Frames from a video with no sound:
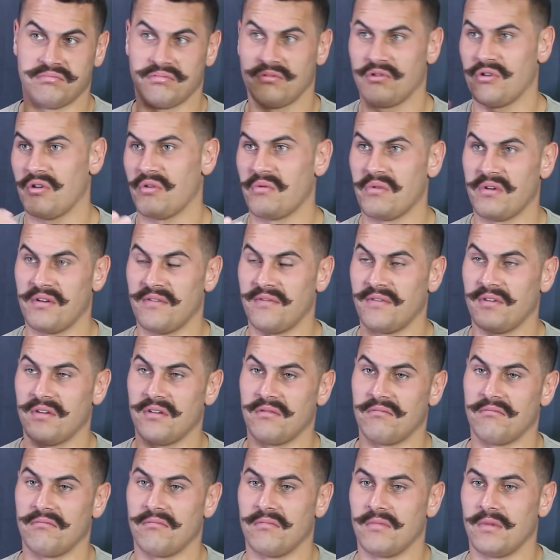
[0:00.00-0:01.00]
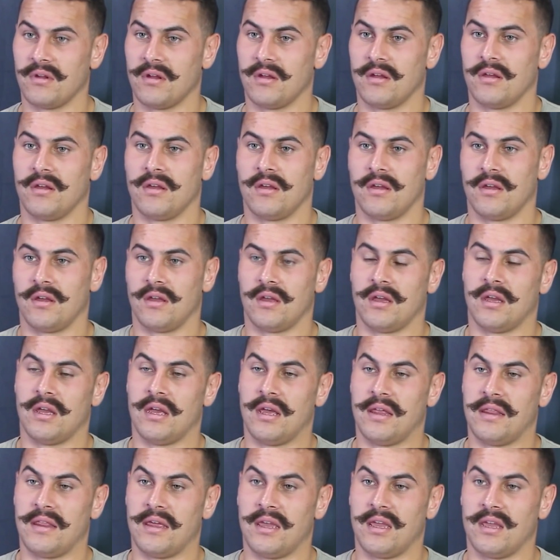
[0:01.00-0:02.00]
Got rid of it,
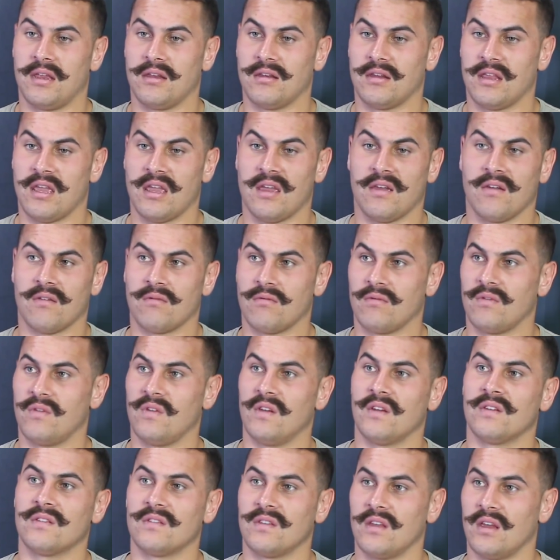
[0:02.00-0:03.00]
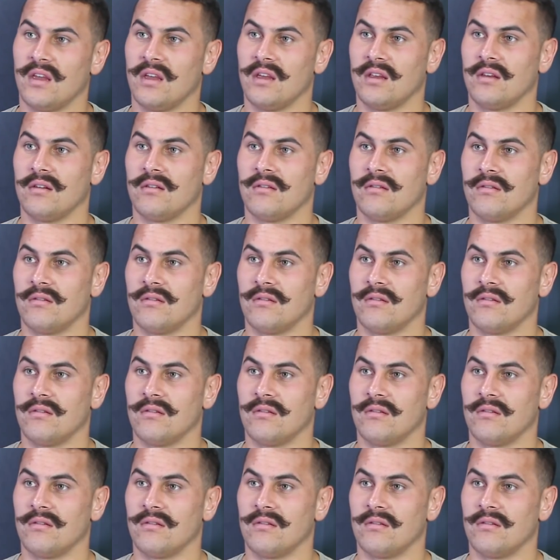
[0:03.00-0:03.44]
and then 16